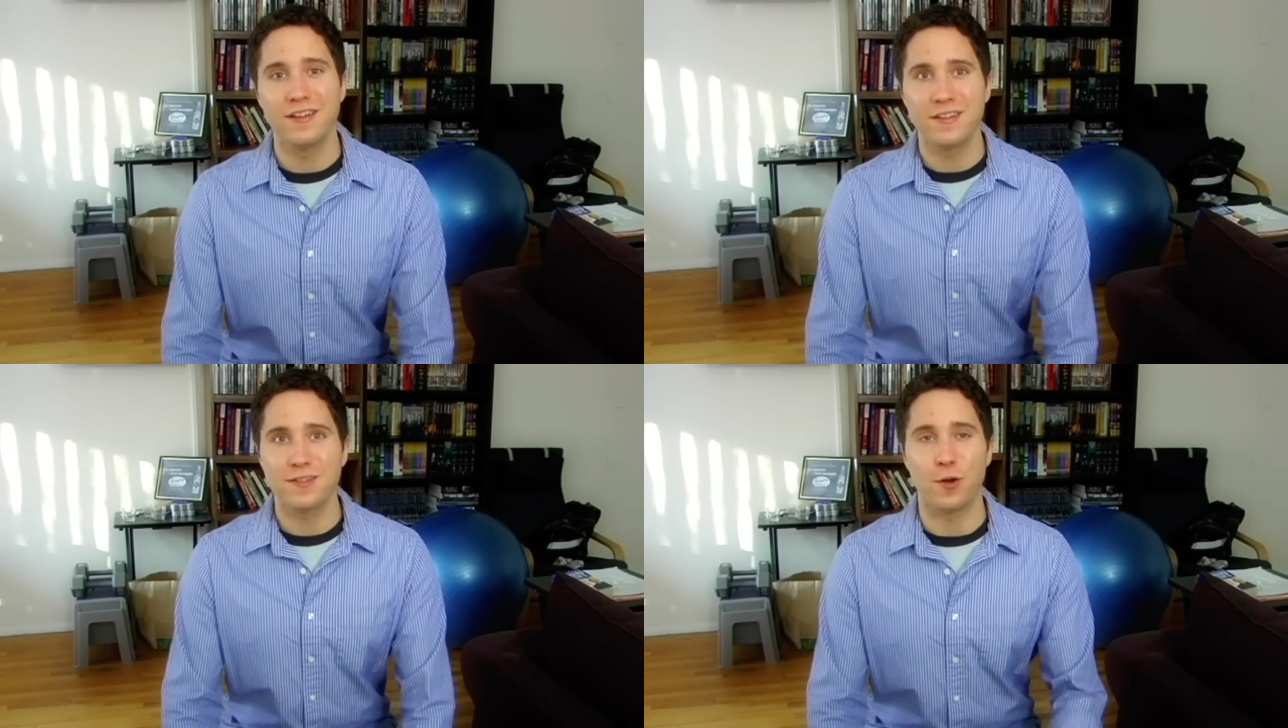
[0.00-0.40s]

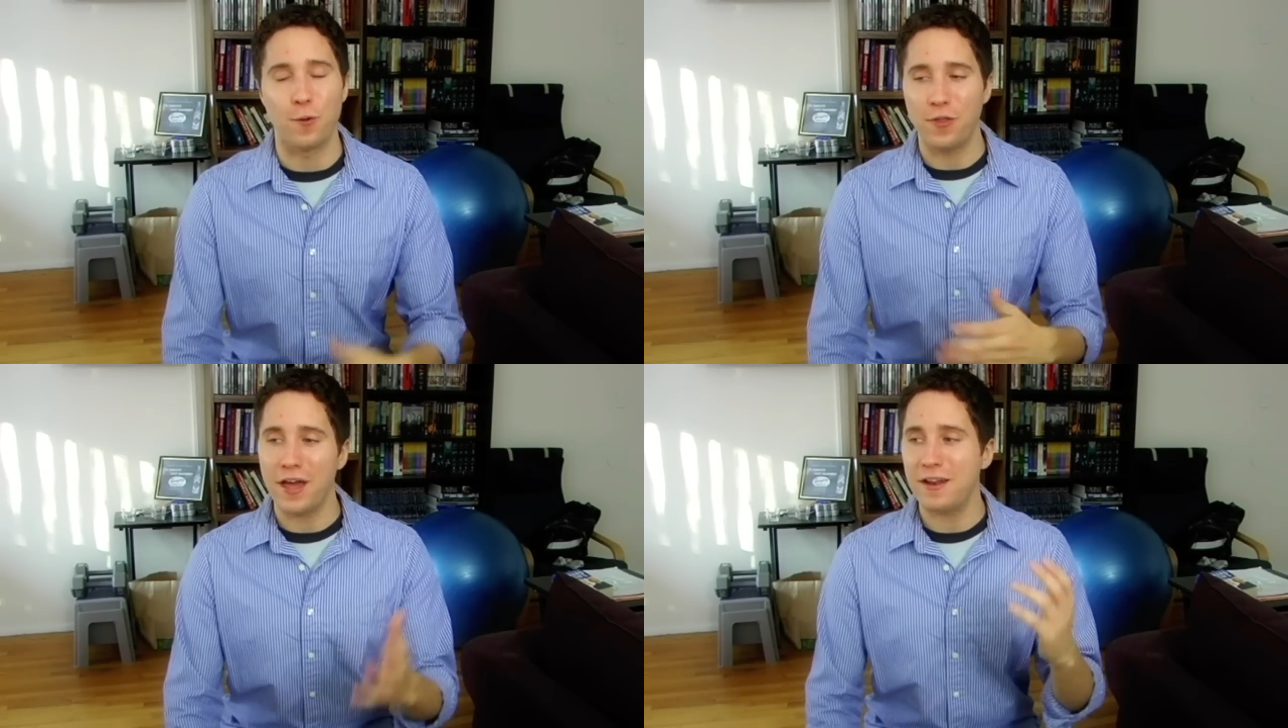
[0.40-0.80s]

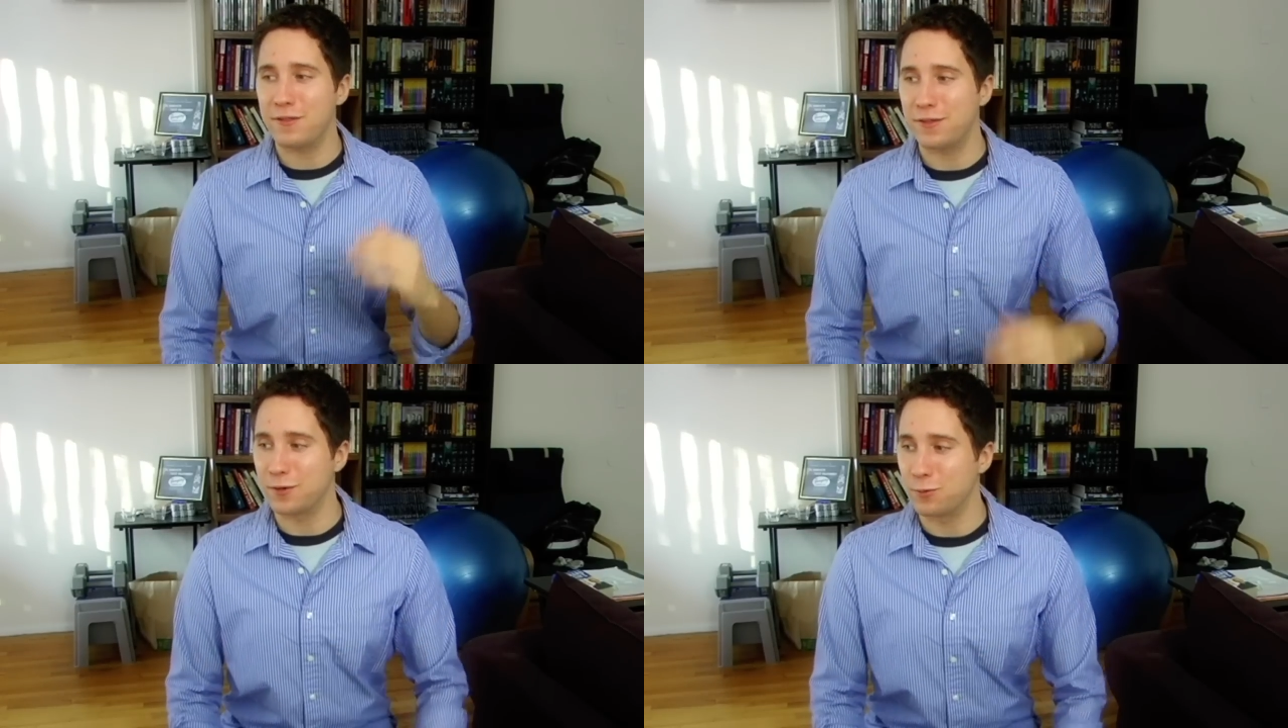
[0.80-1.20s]
So that,
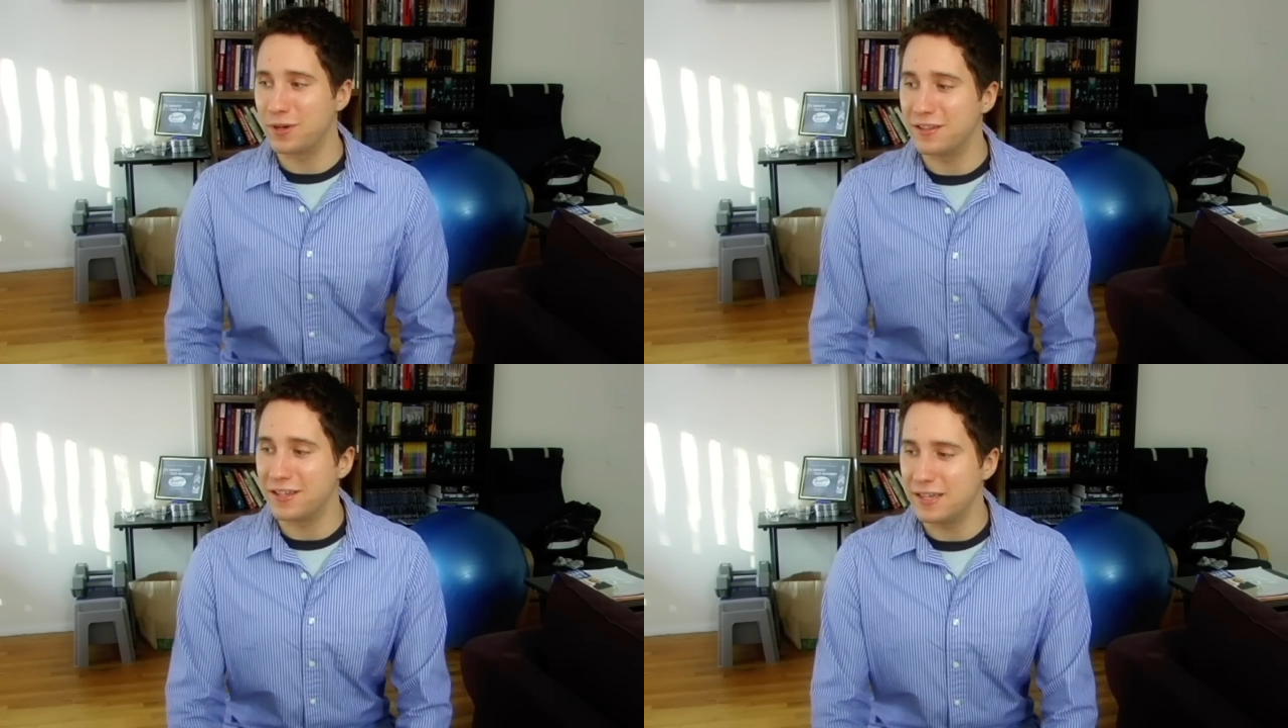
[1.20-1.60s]
I think,
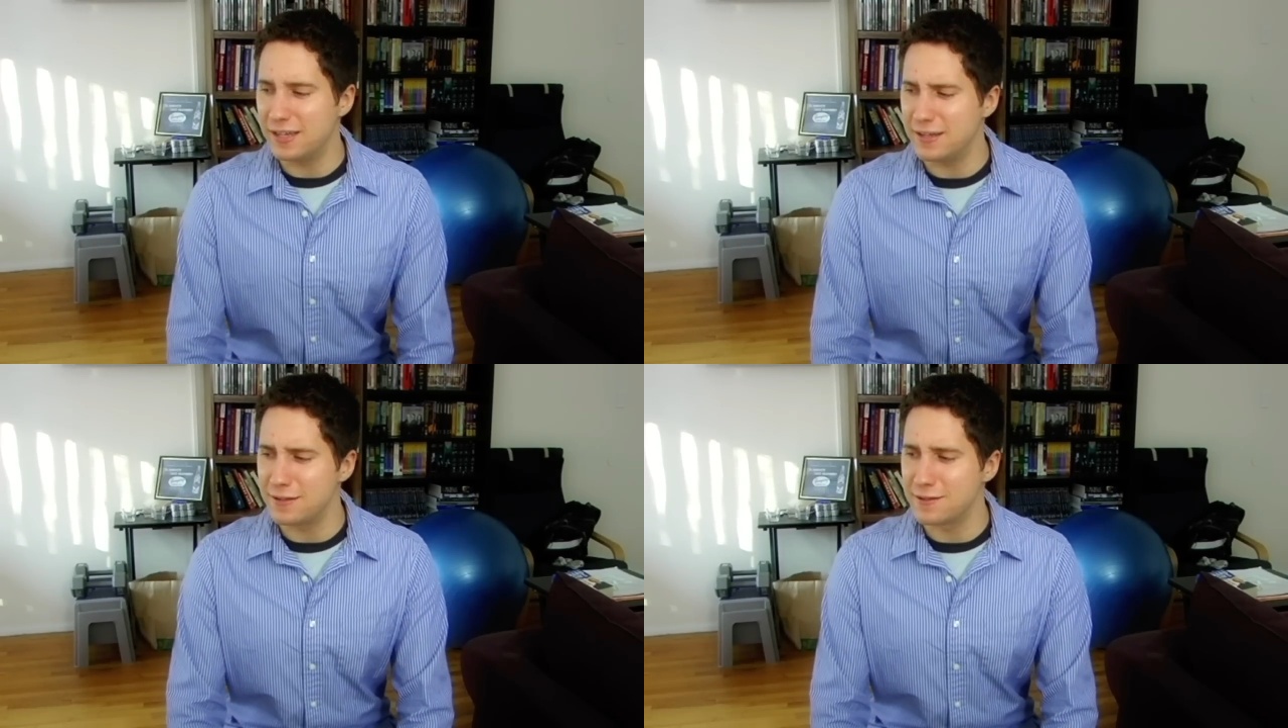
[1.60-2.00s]

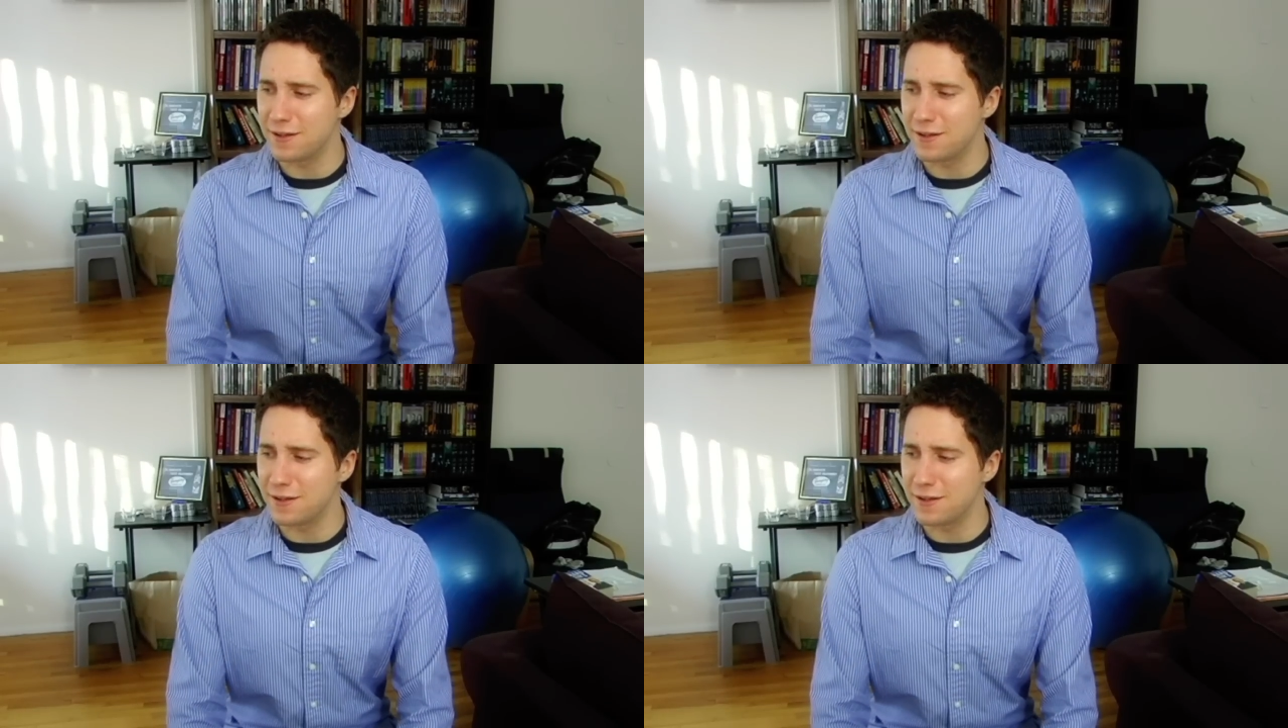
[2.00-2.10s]
really is